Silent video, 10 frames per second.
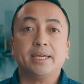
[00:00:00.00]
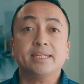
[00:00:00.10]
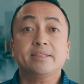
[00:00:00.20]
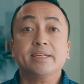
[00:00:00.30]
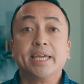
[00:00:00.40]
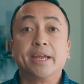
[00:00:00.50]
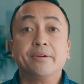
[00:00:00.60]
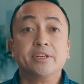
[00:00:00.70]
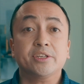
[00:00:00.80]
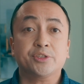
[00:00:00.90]
It's the
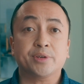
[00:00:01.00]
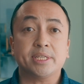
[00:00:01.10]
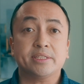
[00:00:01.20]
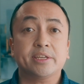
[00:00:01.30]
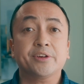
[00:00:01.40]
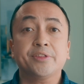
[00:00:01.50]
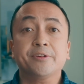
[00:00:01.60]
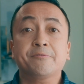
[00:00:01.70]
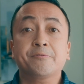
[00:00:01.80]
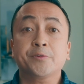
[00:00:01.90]
character traits that are
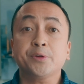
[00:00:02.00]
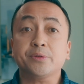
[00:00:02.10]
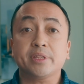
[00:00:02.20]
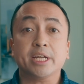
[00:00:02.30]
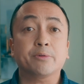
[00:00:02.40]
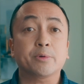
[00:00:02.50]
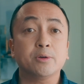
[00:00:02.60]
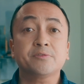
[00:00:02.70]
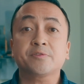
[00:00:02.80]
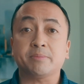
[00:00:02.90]
the fruit that
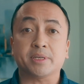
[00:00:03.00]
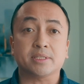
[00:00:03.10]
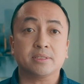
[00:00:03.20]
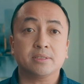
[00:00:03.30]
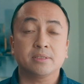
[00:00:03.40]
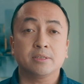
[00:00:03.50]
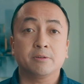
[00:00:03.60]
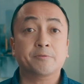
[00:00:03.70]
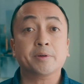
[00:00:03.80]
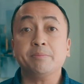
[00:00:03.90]
grows from us,
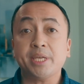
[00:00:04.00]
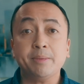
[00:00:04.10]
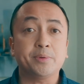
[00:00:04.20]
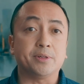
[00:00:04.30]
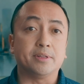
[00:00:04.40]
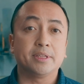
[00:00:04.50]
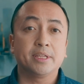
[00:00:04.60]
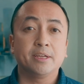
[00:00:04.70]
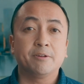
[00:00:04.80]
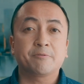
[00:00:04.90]
from people,
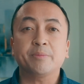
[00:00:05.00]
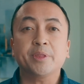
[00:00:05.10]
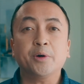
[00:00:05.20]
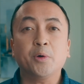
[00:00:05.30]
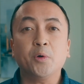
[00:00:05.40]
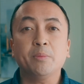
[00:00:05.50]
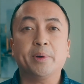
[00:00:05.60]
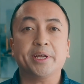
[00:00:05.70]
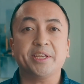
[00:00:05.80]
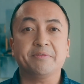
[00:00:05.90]
from the whole
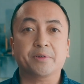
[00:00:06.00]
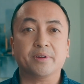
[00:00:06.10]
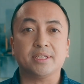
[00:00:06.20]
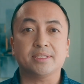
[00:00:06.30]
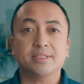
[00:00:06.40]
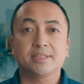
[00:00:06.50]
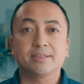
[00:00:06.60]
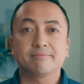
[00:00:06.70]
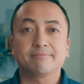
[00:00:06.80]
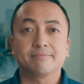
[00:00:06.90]
body of Christ.
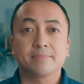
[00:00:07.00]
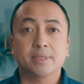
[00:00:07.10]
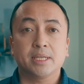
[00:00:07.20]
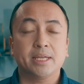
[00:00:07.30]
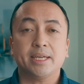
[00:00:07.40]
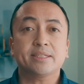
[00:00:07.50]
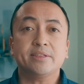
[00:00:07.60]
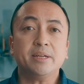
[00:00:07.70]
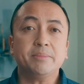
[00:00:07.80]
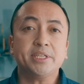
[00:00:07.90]
It's
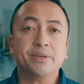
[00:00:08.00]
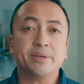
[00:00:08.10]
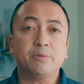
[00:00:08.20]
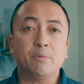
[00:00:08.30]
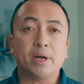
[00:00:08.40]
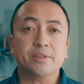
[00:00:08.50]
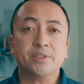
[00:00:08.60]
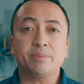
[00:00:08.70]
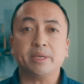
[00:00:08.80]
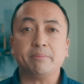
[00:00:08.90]
not material wealth
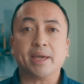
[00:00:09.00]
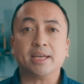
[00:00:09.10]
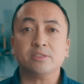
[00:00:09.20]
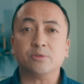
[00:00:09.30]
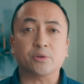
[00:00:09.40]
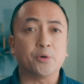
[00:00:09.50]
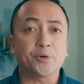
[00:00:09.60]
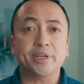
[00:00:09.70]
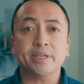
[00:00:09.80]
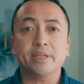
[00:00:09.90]
to be amassed or
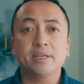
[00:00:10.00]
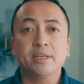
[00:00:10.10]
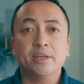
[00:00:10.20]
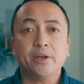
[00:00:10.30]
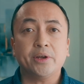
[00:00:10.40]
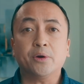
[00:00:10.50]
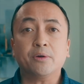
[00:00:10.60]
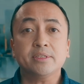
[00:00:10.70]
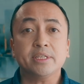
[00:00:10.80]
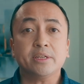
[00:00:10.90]
hoarded,
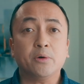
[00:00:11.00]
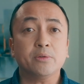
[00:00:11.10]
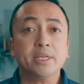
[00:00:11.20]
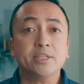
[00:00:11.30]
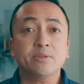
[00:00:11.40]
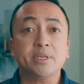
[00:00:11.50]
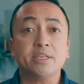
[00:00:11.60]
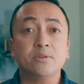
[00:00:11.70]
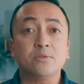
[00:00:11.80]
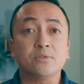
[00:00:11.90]
nor is it only to be
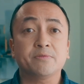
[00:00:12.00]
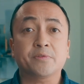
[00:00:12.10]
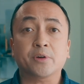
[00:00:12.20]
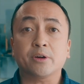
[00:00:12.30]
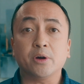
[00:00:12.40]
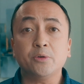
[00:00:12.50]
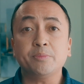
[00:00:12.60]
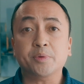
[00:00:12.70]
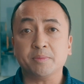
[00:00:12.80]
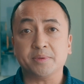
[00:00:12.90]
used for our own
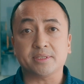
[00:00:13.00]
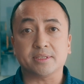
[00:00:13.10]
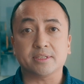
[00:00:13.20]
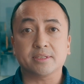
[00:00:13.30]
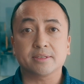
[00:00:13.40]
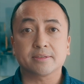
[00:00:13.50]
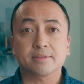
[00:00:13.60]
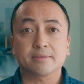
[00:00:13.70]
purposes.